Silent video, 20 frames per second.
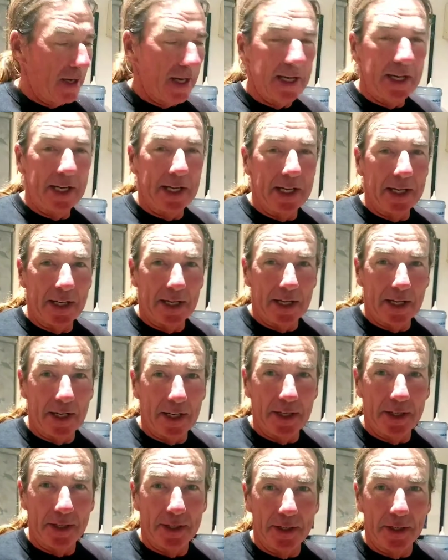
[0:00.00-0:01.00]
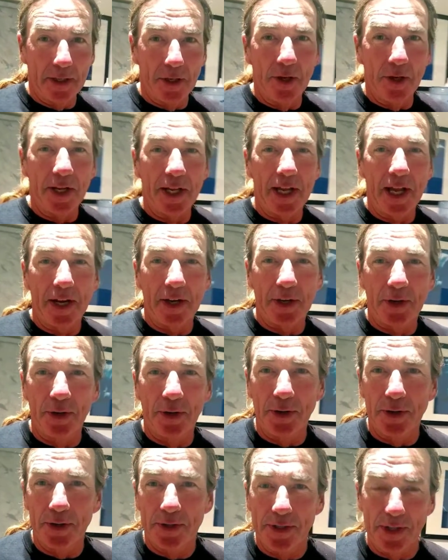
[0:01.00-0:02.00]
eating and learning how to
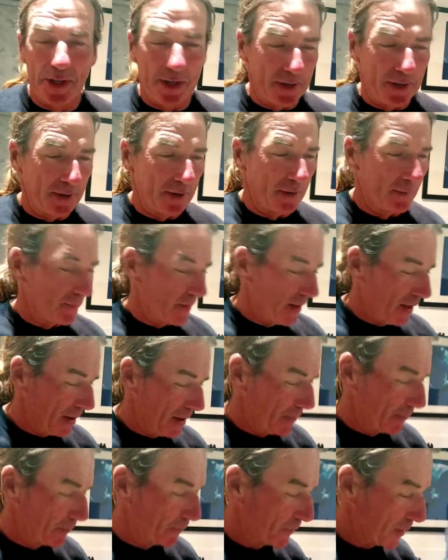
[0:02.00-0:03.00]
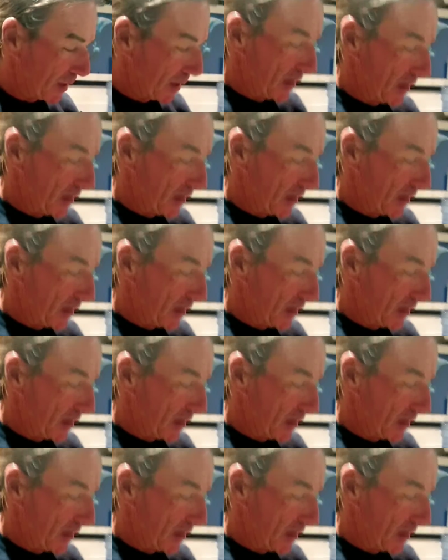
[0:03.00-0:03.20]
cook. So we're